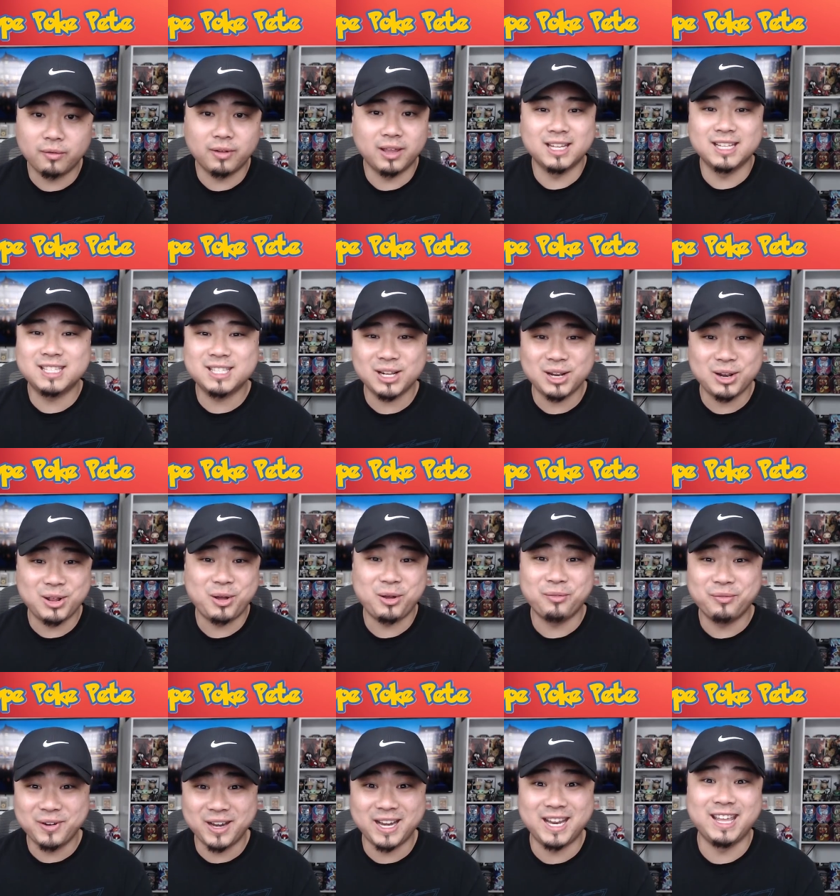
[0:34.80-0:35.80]
it's a
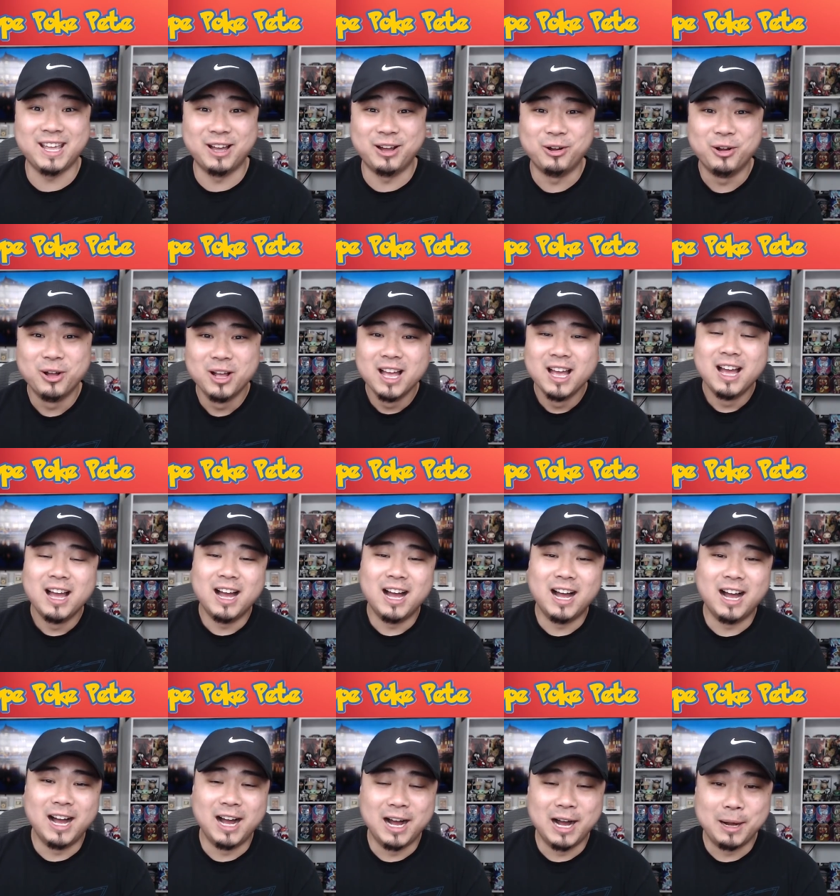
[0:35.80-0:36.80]
long video.
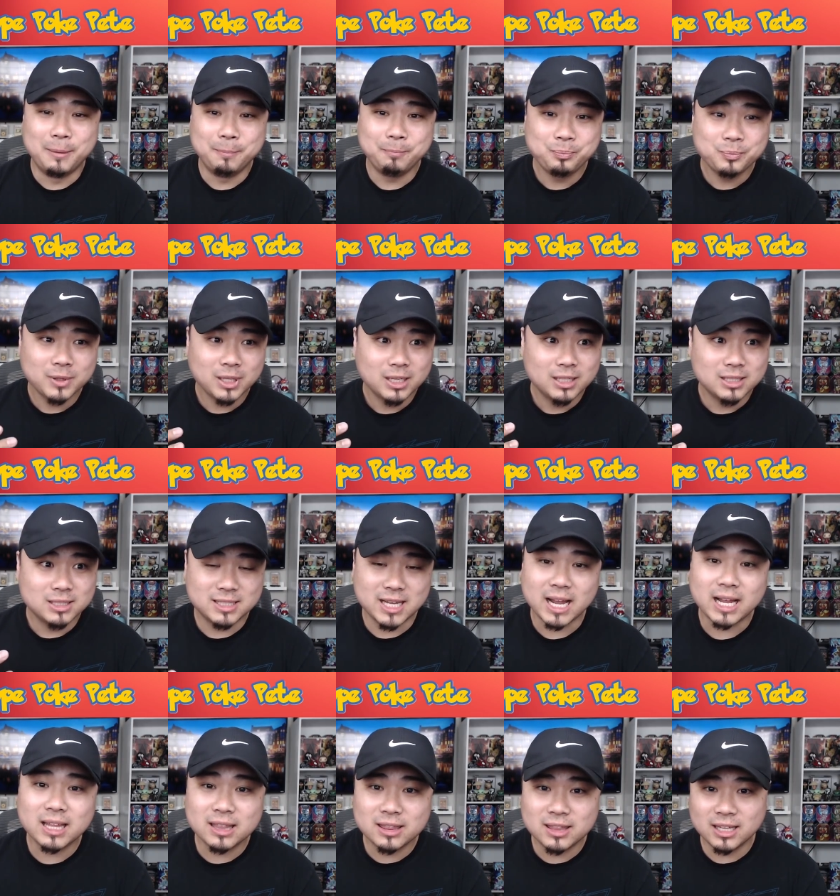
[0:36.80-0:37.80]
Um
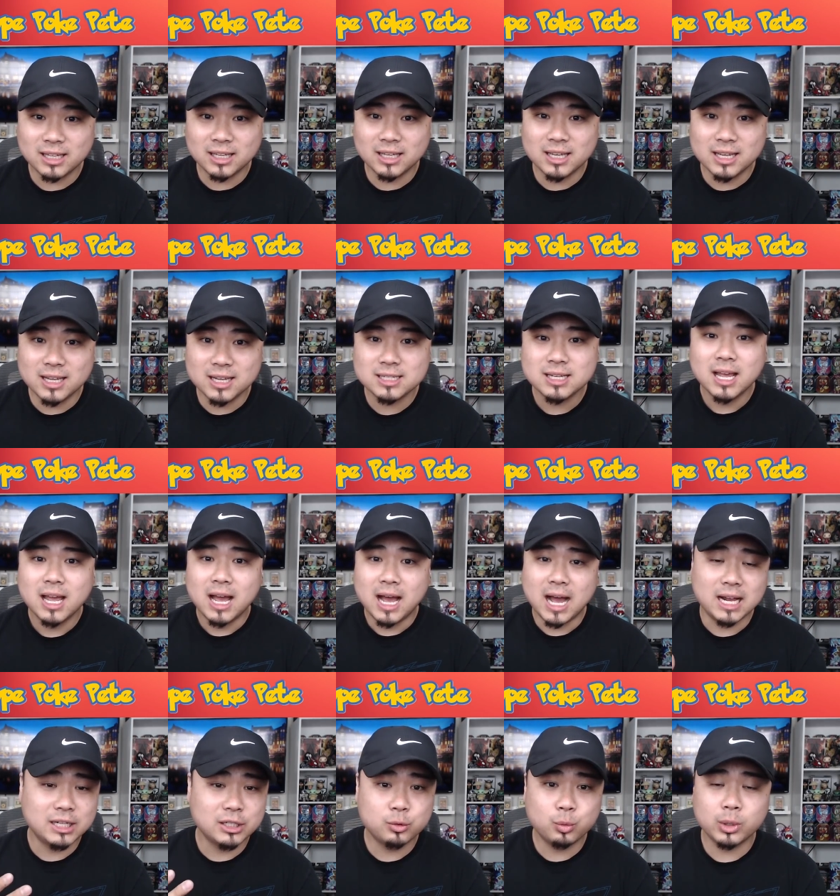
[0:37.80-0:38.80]
second thing is
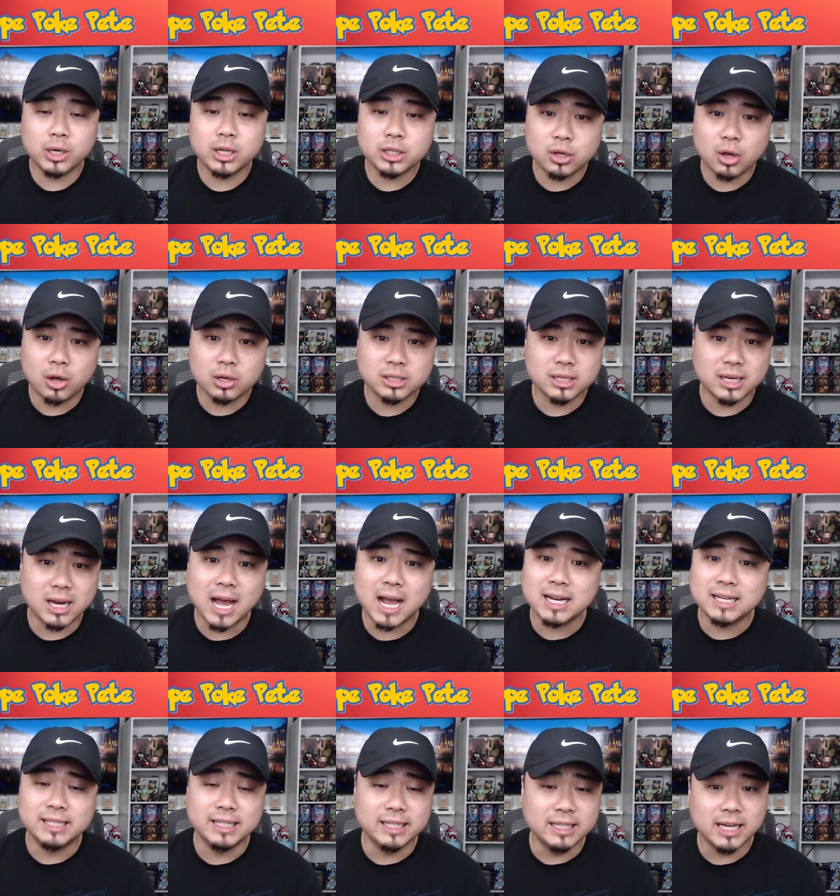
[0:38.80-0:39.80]
I just want to toss an
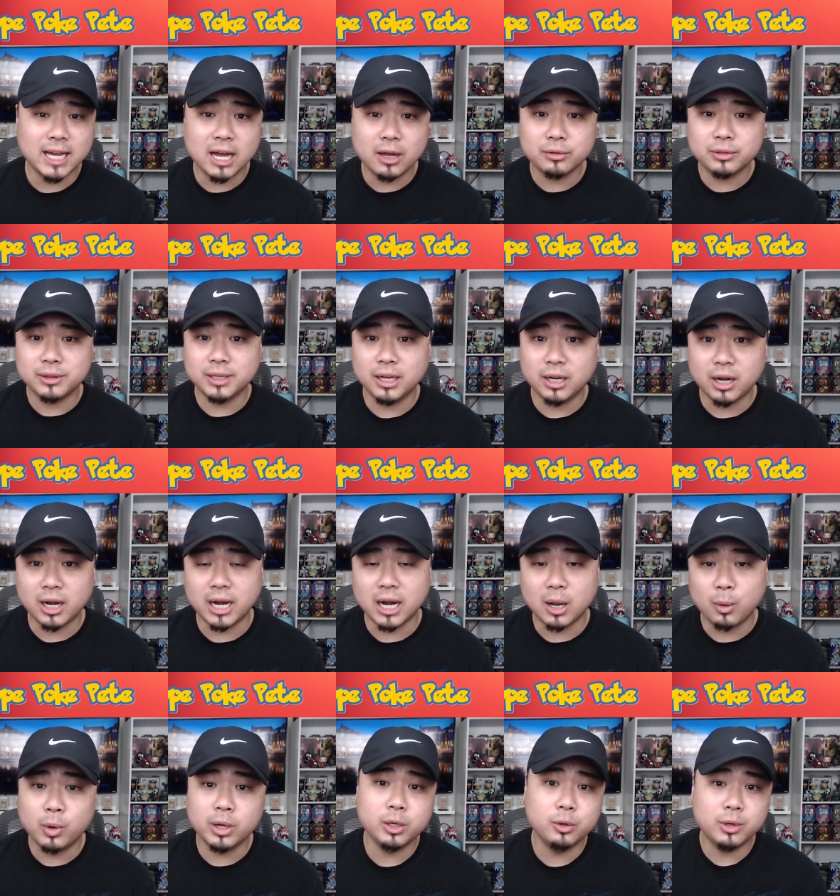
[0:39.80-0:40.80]
idea out there and I
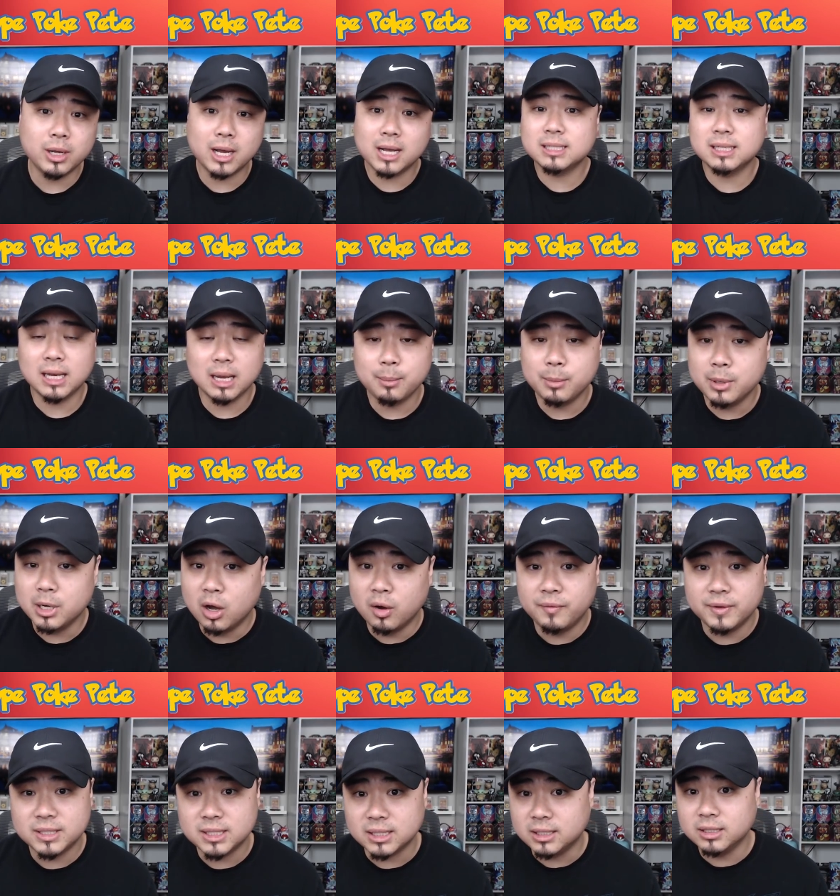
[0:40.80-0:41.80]
want you guys to let me know
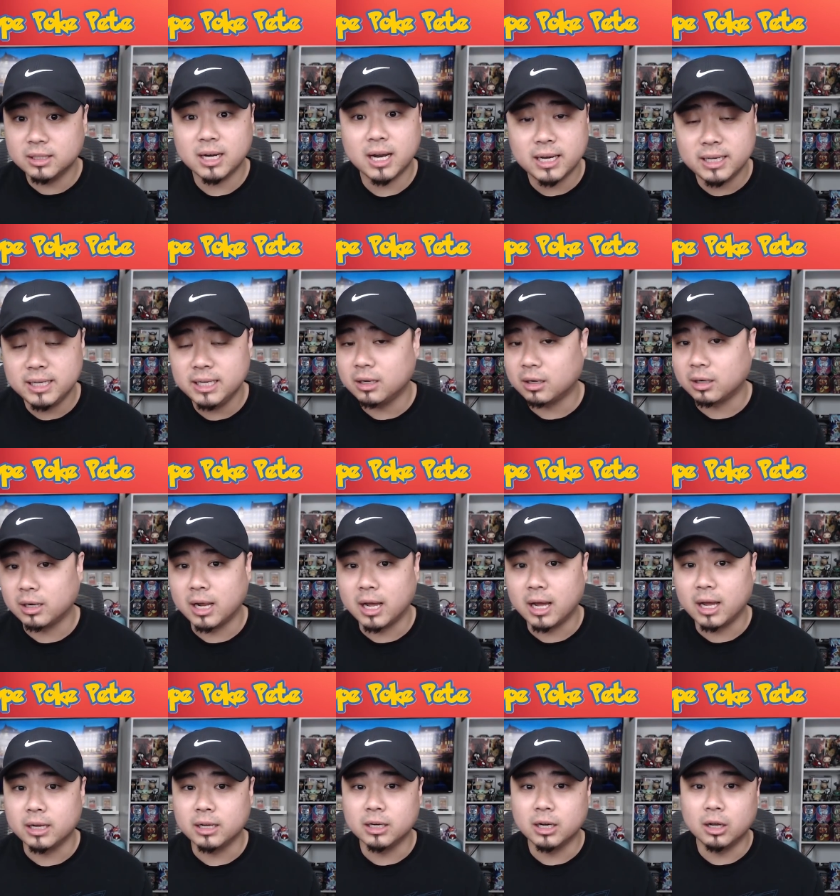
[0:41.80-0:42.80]
if it's a good idea or
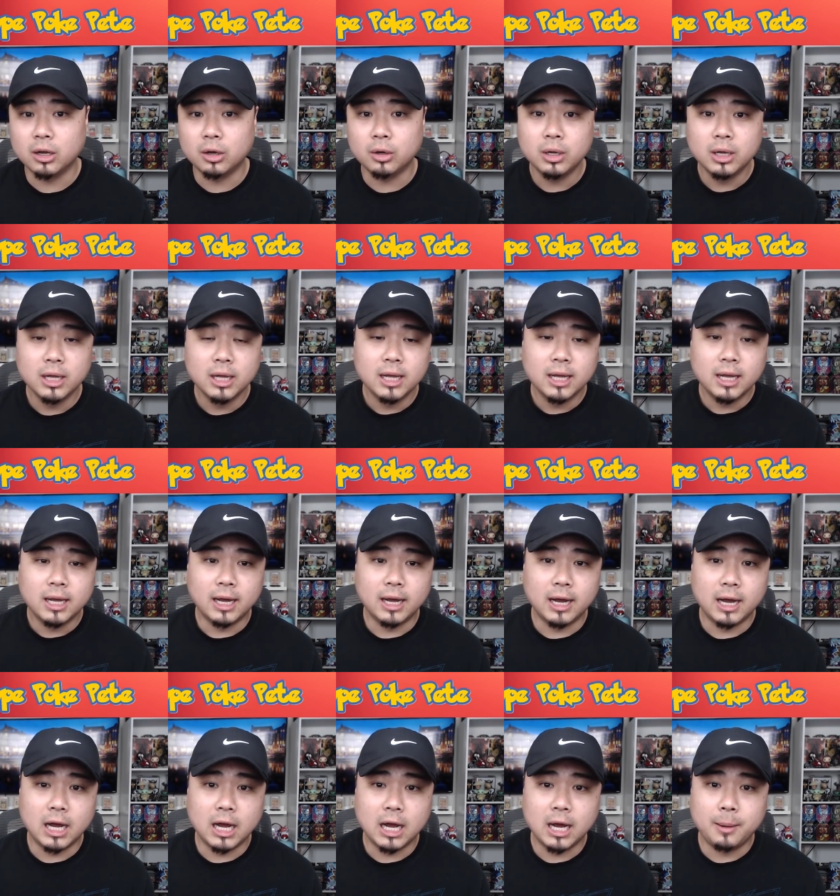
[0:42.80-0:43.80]
not, you know?
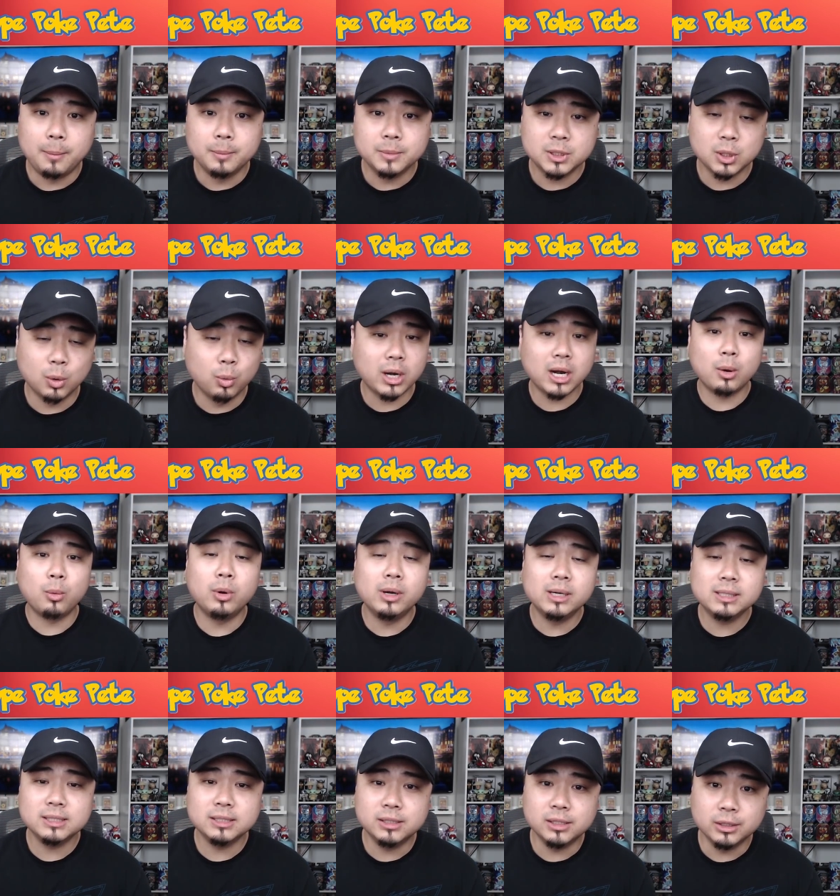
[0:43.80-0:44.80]
Um so what I
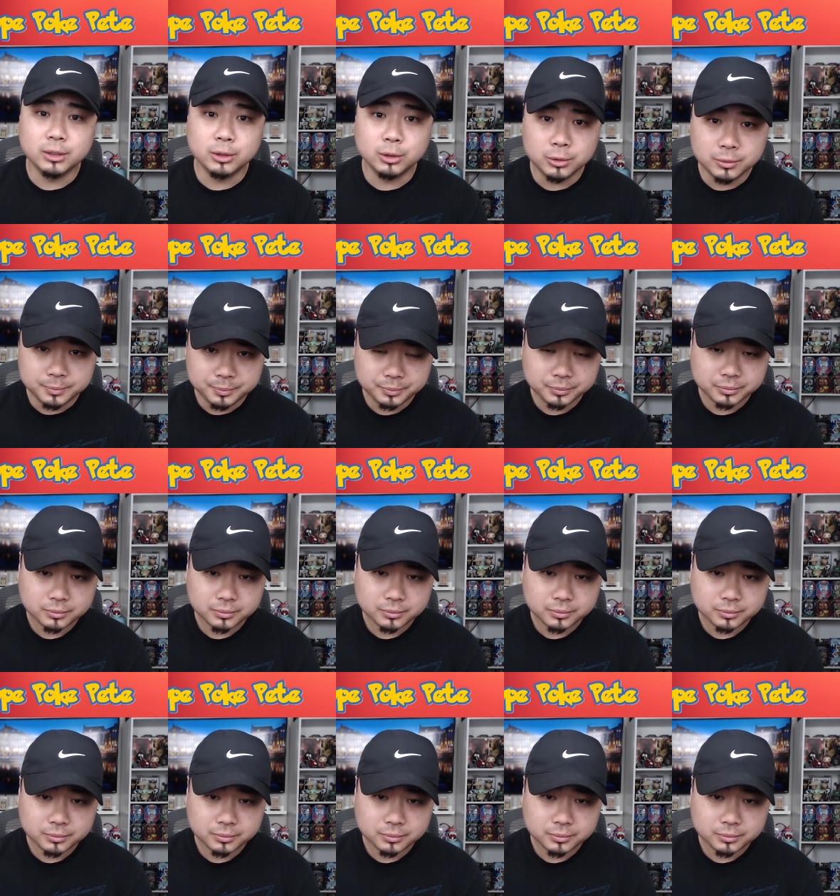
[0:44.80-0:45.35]
wanted to do